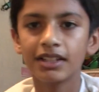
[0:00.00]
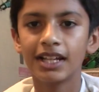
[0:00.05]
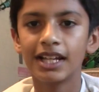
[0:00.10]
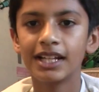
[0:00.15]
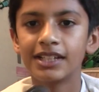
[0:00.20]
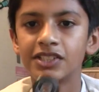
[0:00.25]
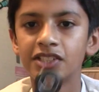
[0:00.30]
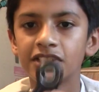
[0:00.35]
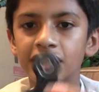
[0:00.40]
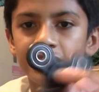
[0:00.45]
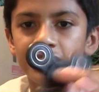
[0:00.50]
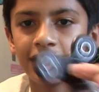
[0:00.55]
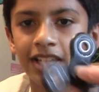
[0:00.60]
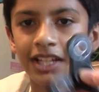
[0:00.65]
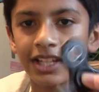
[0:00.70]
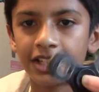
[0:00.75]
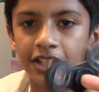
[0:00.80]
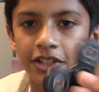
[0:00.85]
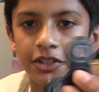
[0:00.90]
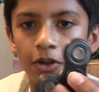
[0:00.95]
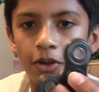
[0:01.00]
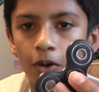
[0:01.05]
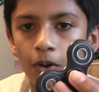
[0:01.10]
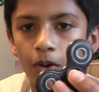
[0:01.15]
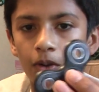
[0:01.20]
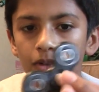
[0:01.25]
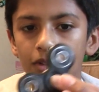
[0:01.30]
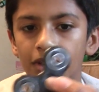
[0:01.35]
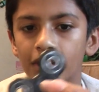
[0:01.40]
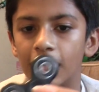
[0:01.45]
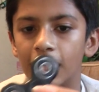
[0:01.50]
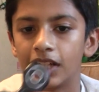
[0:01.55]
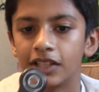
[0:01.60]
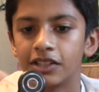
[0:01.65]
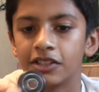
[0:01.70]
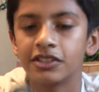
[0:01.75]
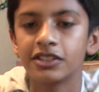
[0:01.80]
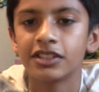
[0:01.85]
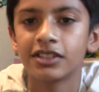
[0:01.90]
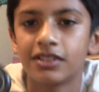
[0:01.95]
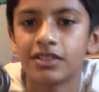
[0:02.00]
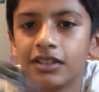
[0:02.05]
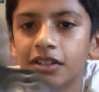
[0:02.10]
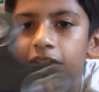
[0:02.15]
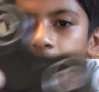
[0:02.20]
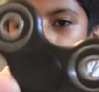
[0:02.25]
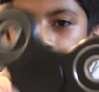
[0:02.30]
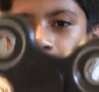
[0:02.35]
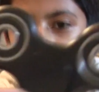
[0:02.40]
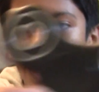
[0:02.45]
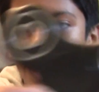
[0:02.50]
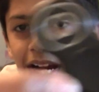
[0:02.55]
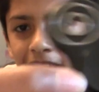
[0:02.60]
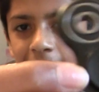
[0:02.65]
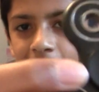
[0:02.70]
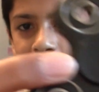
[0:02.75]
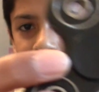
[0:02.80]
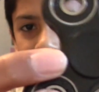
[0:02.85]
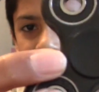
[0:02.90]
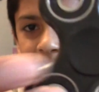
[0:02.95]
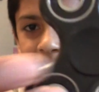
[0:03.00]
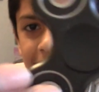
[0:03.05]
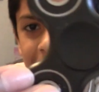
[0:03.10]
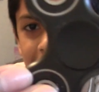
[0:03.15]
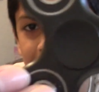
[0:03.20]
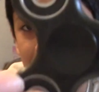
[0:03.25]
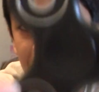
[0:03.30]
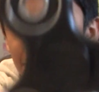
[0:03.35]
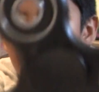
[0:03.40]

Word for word: it's just like you hold, there's this little black piece in the